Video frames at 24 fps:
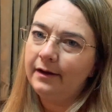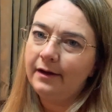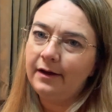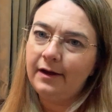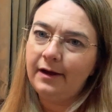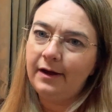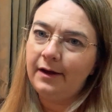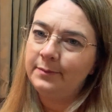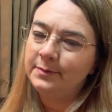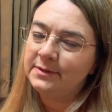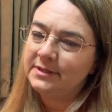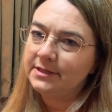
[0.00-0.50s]

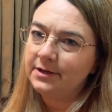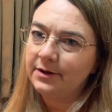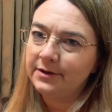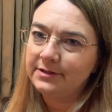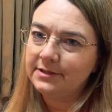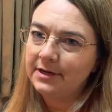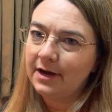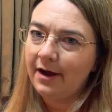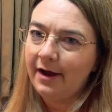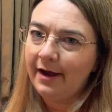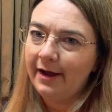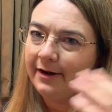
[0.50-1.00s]
I'm so
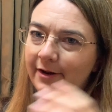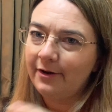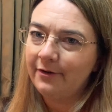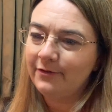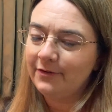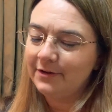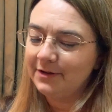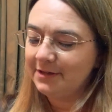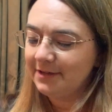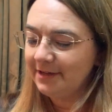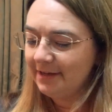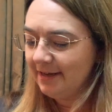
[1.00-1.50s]
tired
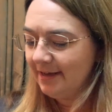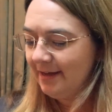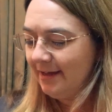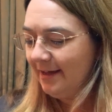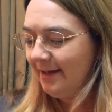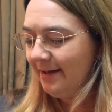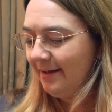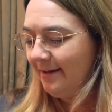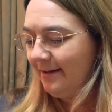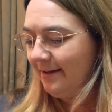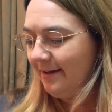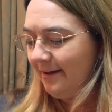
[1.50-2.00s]
of it.
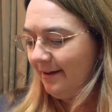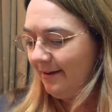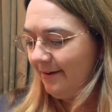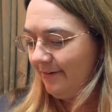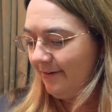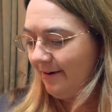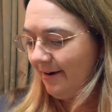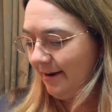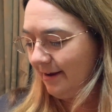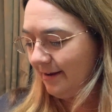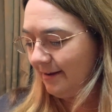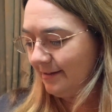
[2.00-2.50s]
All
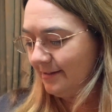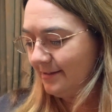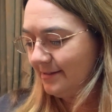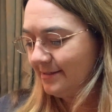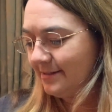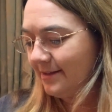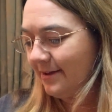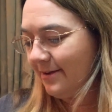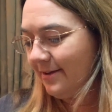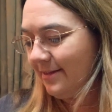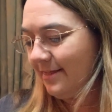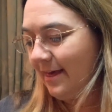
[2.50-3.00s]
right,
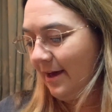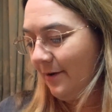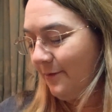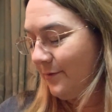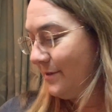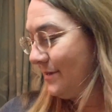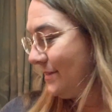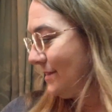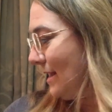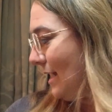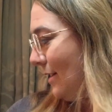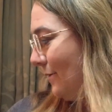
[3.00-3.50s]
so that
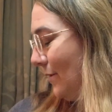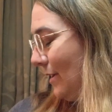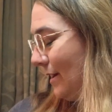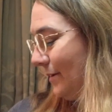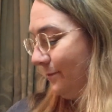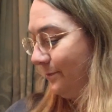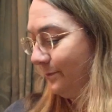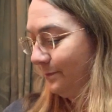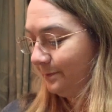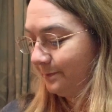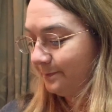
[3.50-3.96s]
was that one.